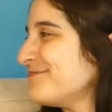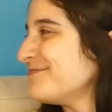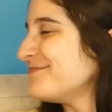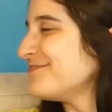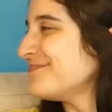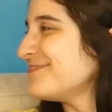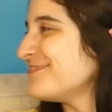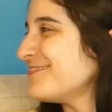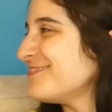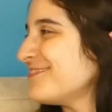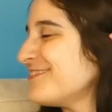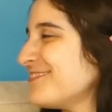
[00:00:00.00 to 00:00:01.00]

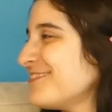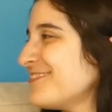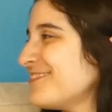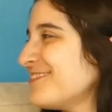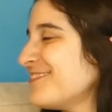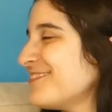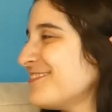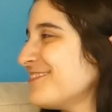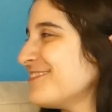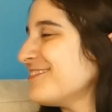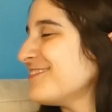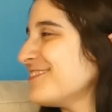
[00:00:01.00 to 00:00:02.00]

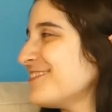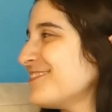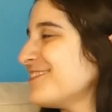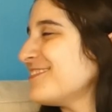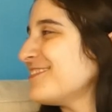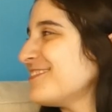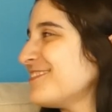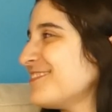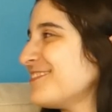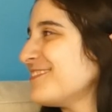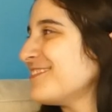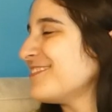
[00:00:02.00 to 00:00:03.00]

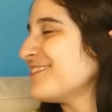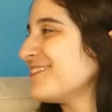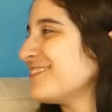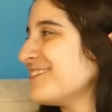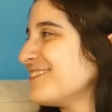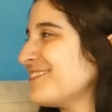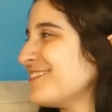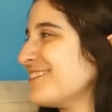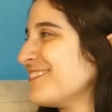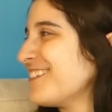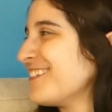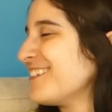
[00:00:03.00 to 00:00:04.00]

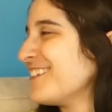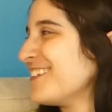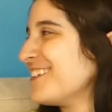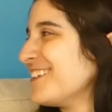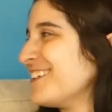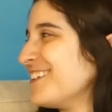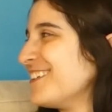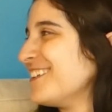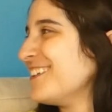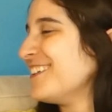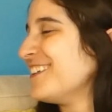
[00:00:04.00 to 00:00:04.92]
(silent)